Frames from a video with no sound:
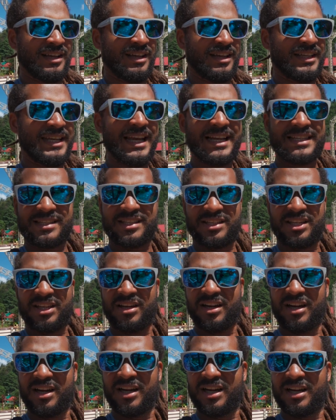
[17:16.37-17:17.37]
yes,
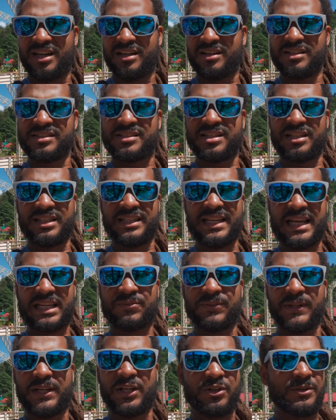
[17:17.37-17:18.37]
until the next
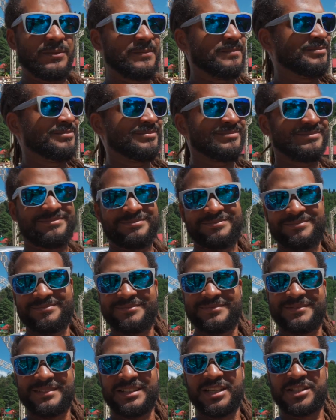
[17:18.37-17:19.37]
video,
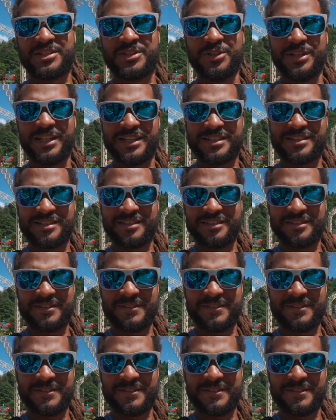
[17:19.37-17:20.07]
let's do this.